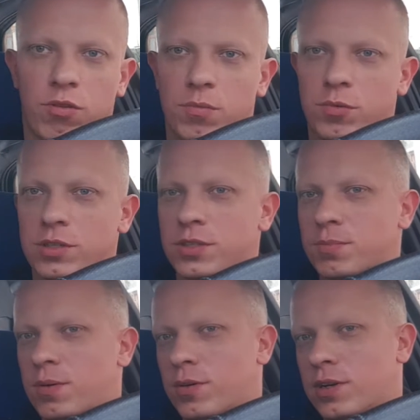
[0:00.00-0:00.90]
from
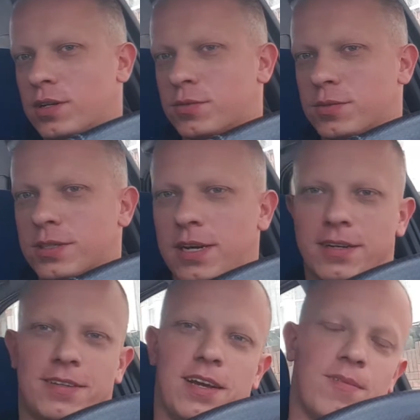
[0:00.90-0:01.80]
which point I should
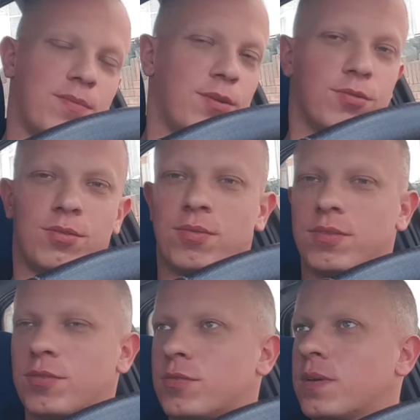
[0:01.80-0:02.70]
start? Yeah, good
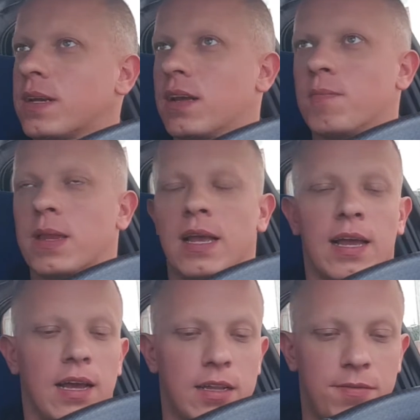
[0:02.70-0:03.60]
thing.
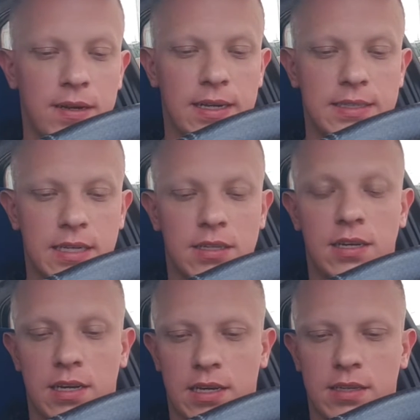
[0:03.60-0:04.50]
The thing is that
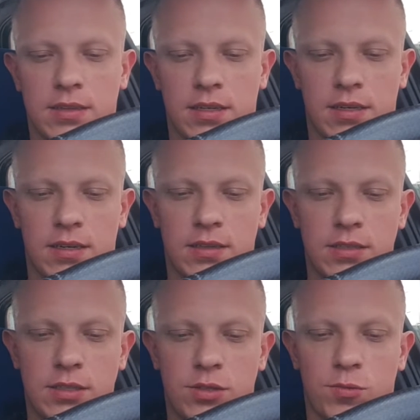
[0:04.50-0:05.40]
in
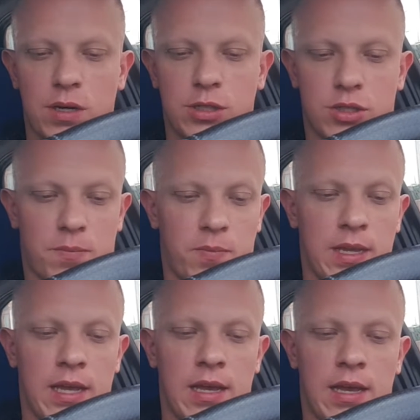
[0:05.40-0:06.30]
this situation,
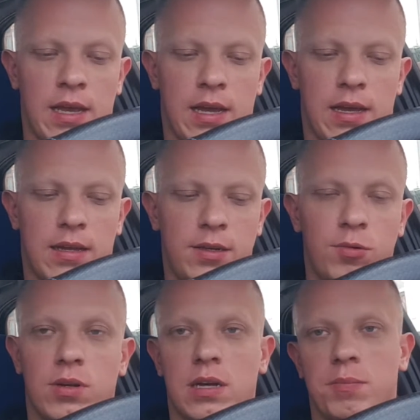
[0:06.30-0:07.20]

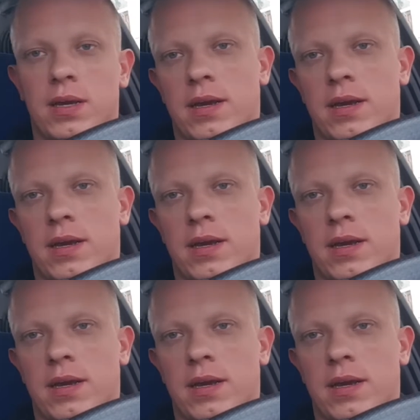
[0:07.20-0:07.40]
you came